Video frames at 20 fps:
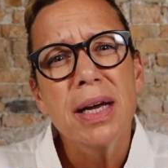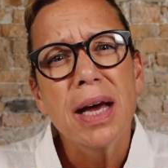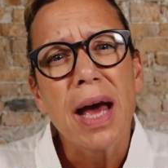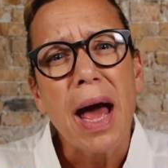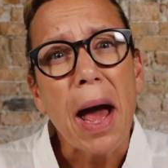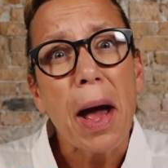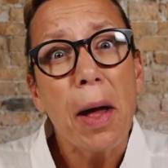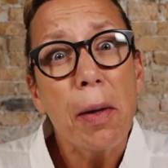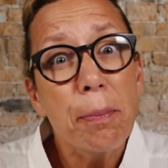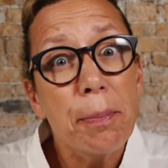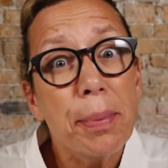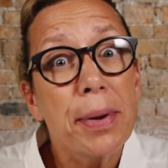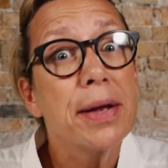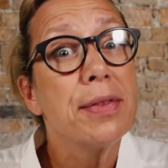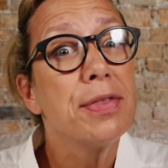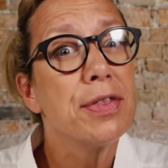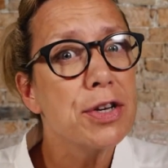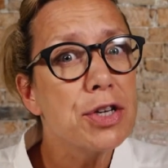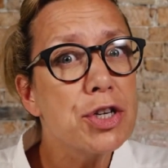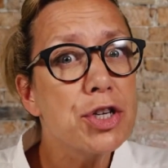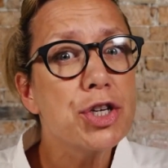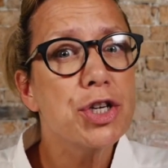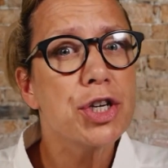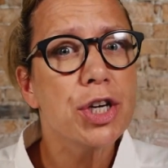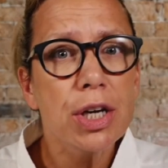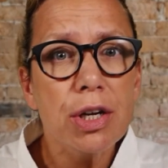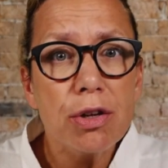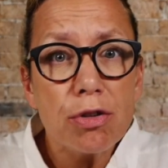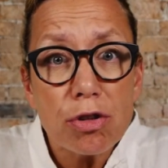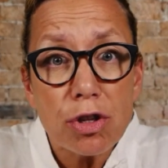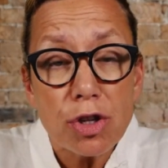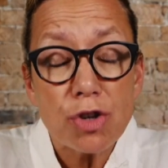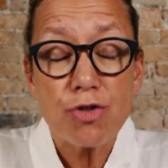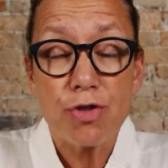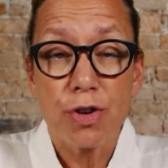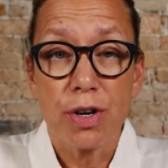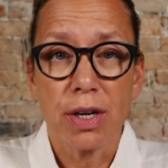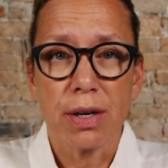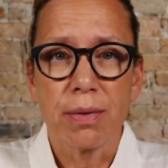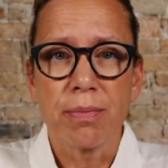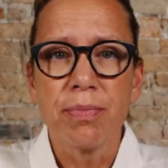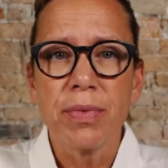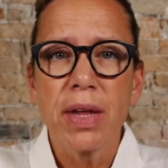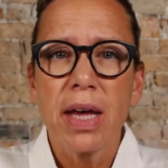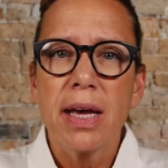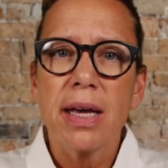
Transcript: helping the children